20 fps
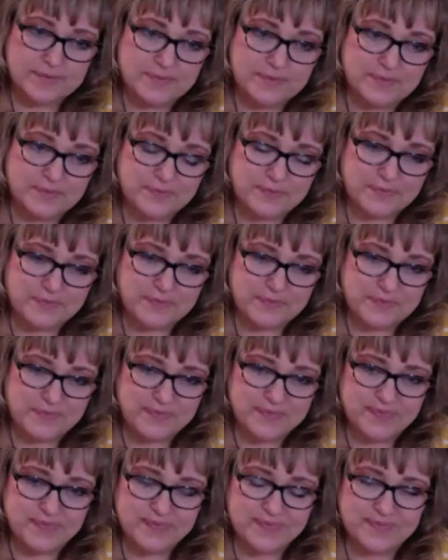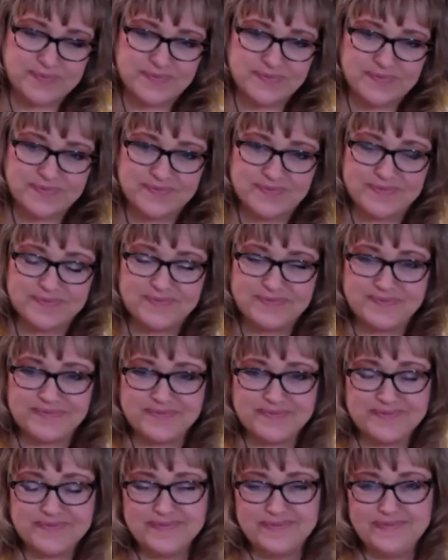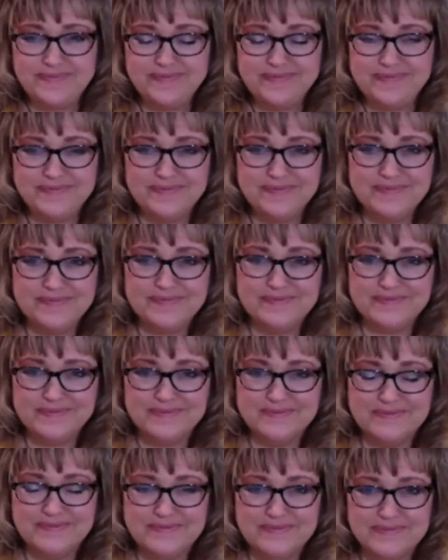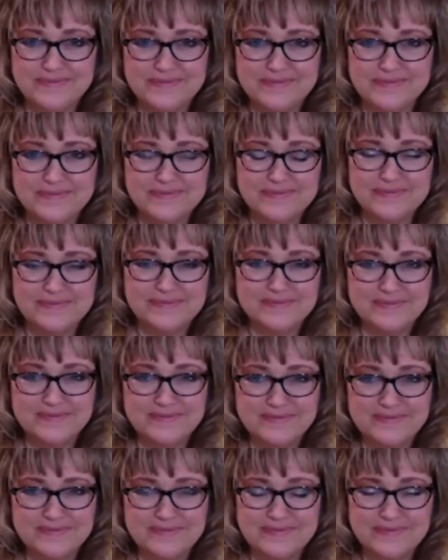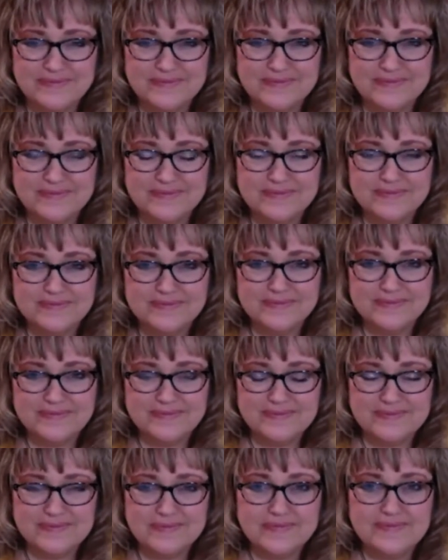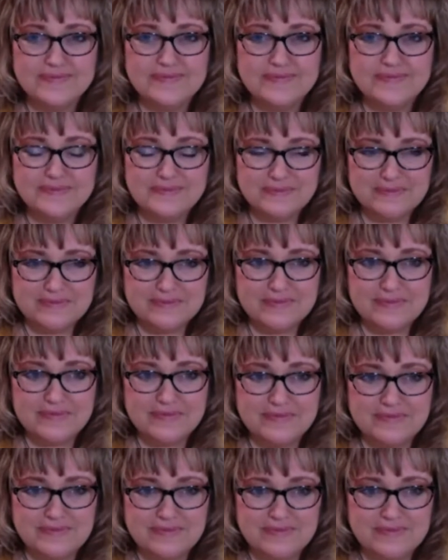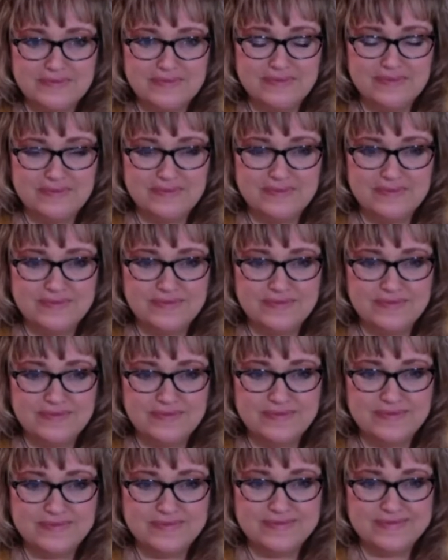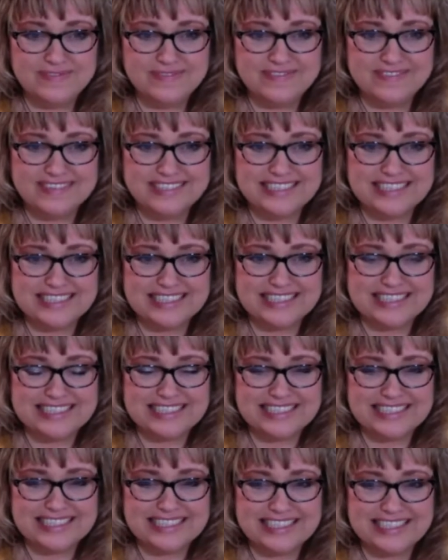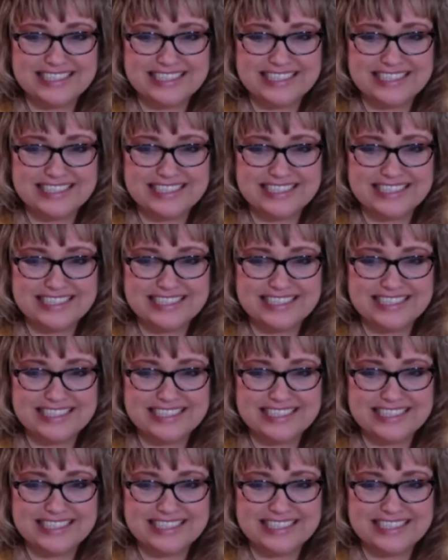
No words are spoken by the person on screen.